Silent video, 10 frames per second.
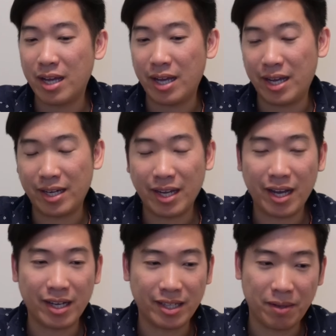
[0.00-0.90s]
And
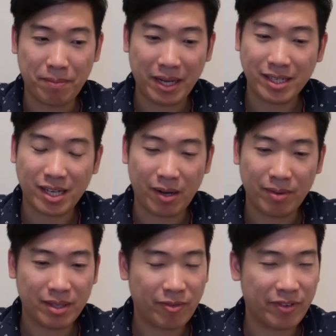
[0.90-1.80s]
yeah, in the bass, I
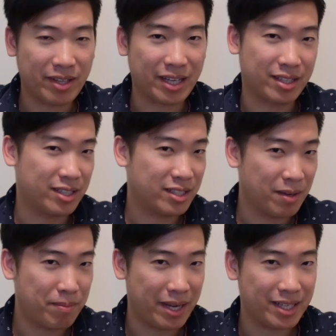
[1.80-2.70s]
really feel like the
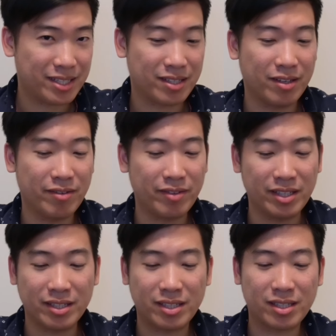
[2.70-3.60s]
sub bass of
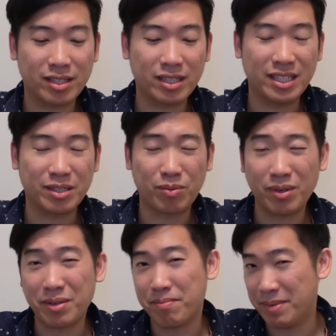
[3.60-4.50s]
this is
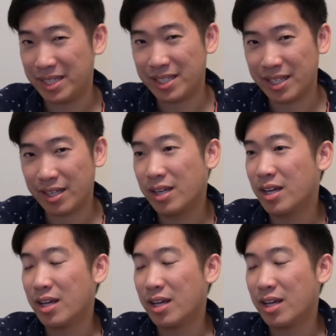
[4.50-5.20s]
really missing.